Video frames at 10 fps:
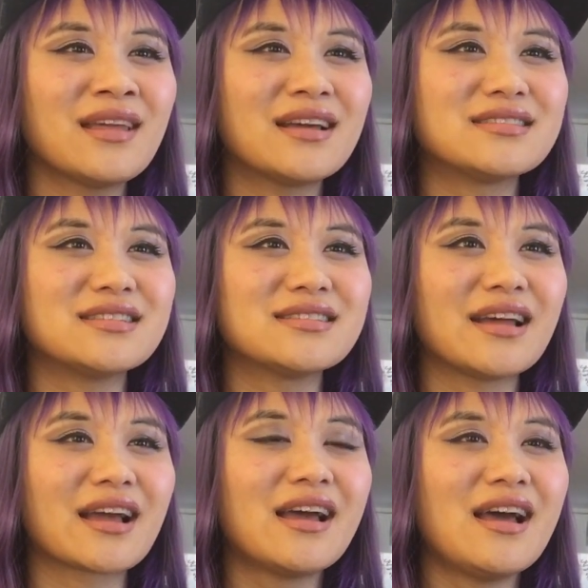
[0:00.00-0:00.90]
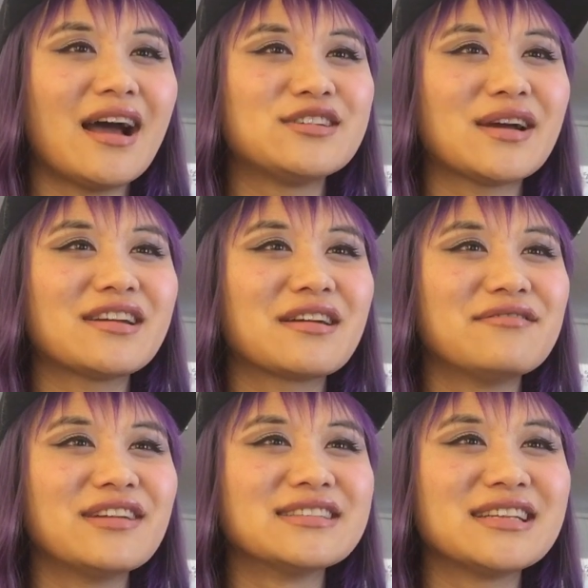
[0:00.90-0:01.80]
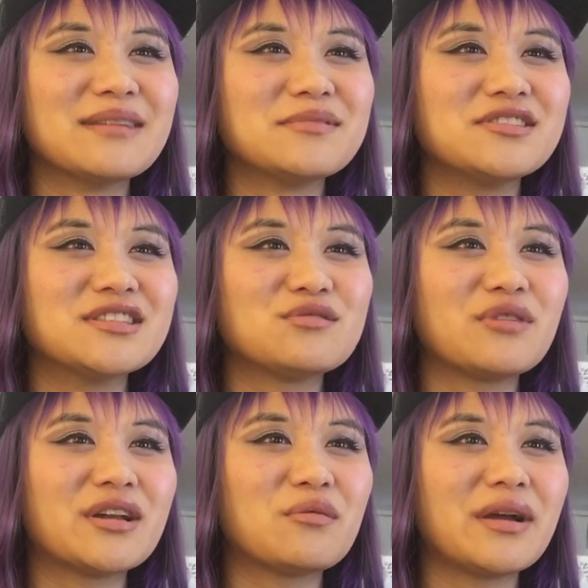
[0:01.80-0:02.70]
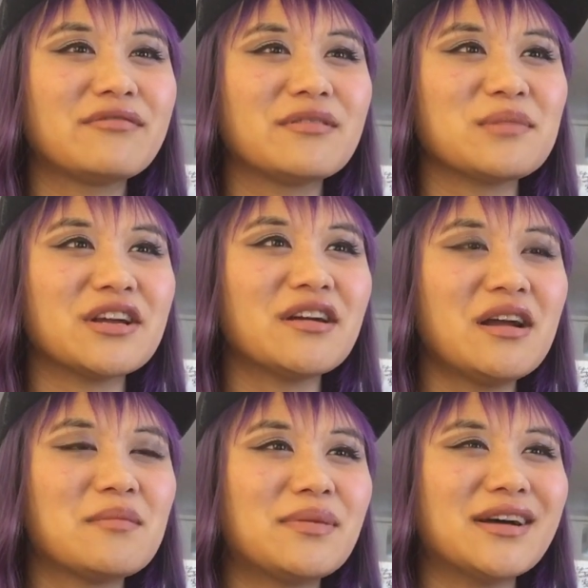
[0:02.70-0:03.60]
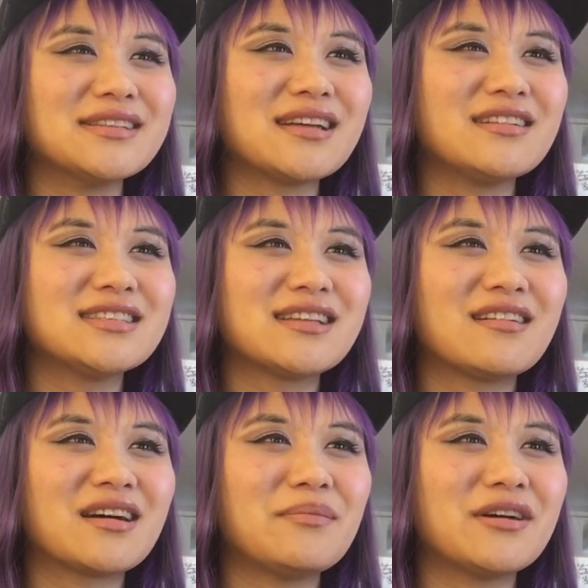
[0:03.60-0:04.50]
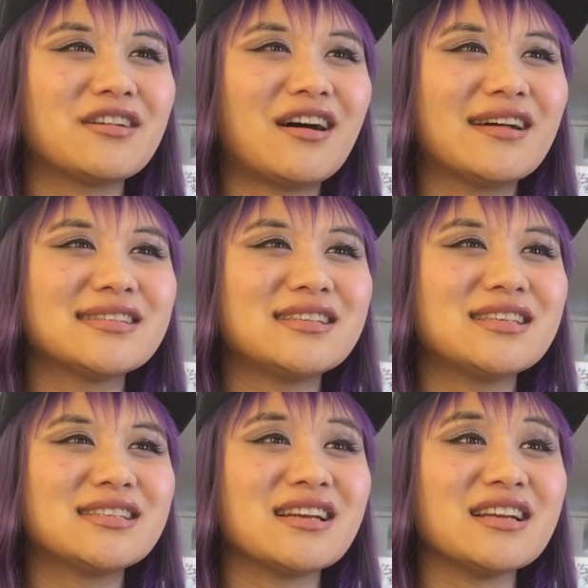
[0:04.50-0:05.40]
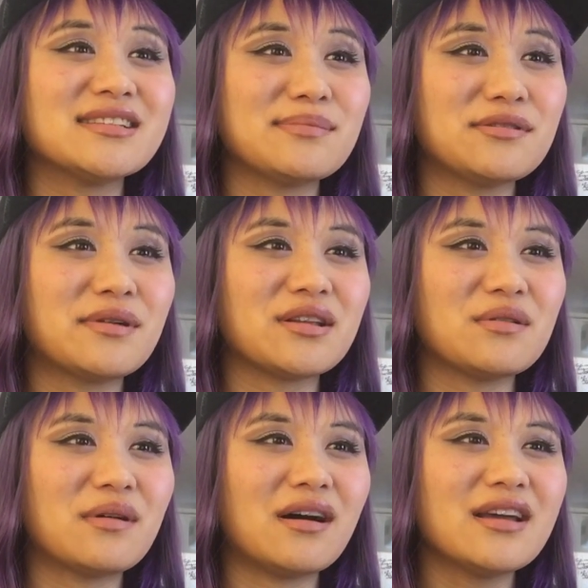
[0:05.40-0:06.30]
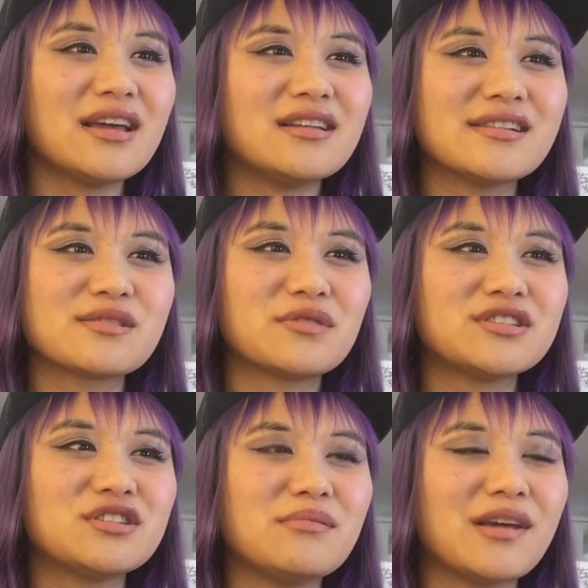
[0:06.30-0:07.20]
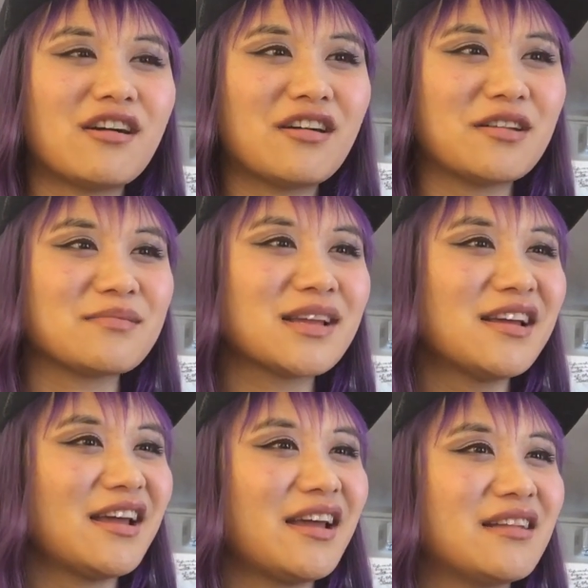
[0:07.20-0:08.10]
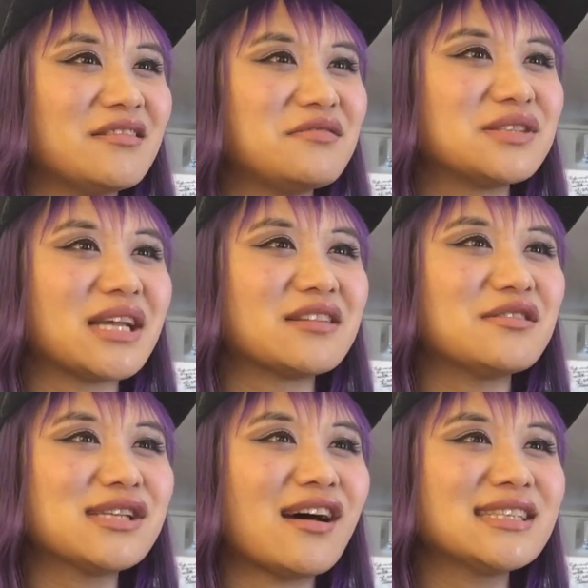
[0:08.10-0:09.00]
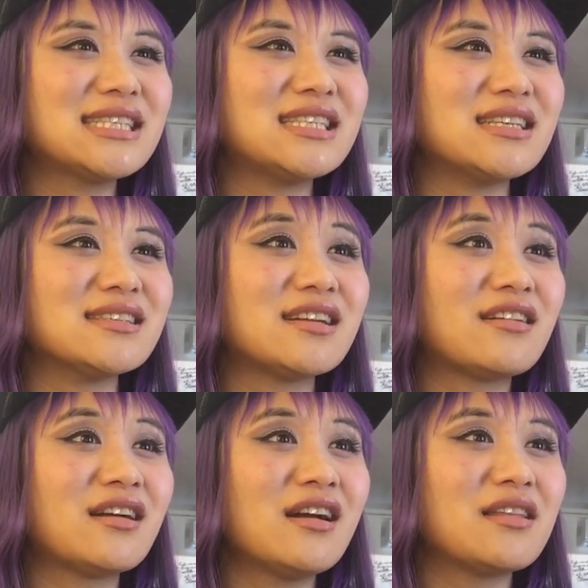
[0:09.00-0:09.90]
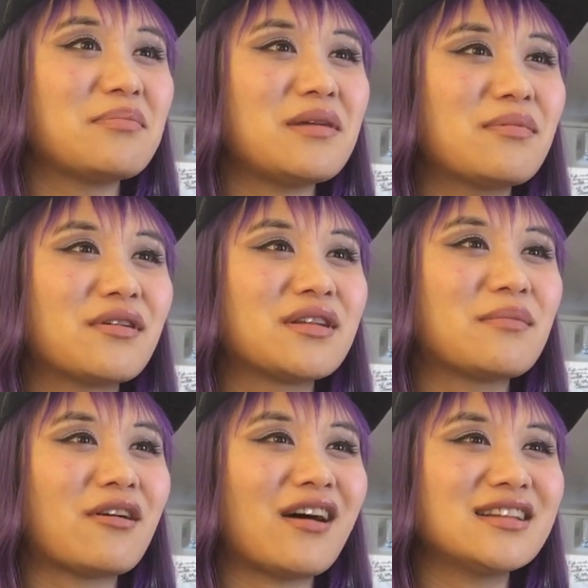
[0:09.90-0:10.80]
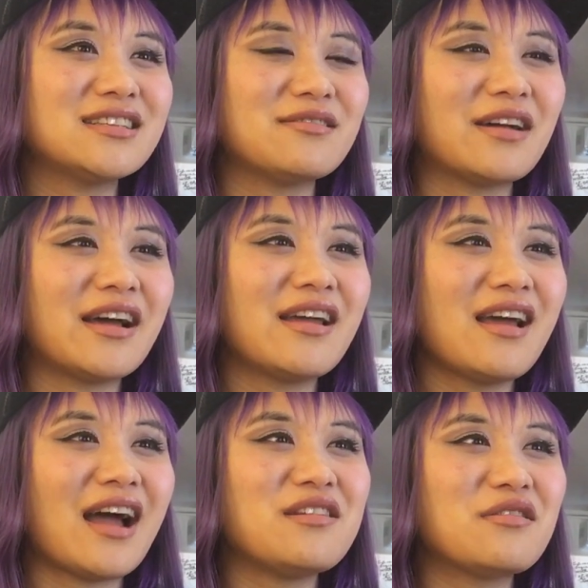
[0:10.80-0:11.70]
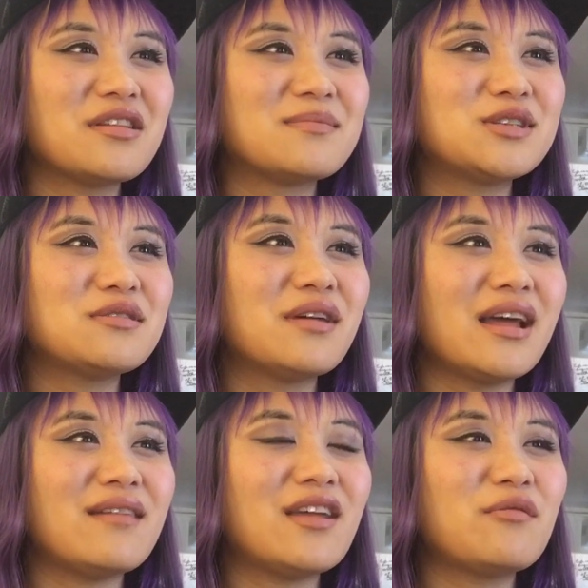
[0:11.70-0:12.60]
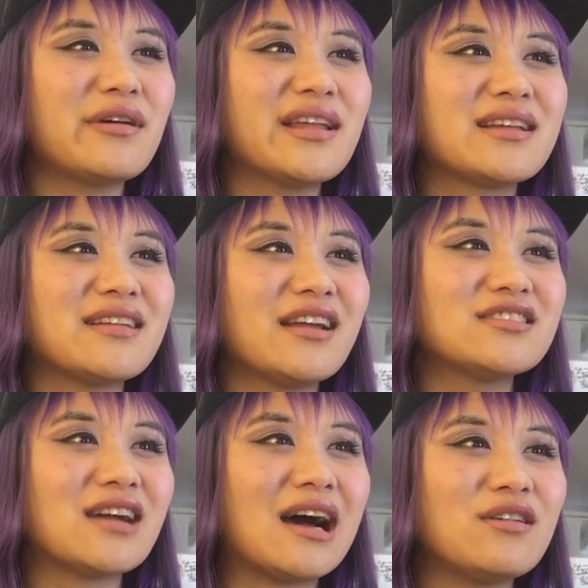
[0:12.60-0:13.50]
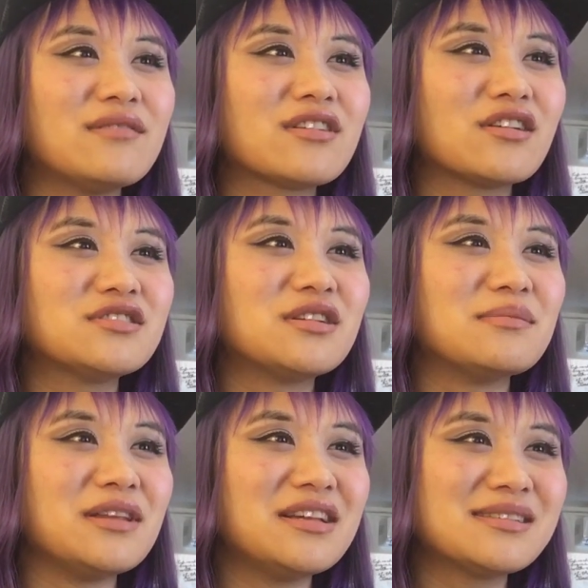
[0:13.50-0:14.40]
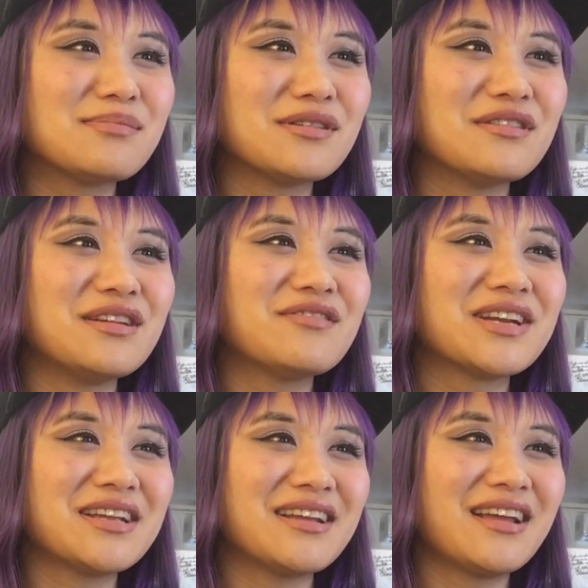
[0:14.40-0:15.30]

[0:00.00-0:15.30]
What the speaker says: And she's like, I try to convince him to just run away from here. But Sanji's hung up on the hostages in East Blue and Yua. He doesn't want you to be harmed. And Luffy's like, those hostages, they're the people in the Baratie, right? I know them too. If they're really in danger, I'll even go to the East Blue. Even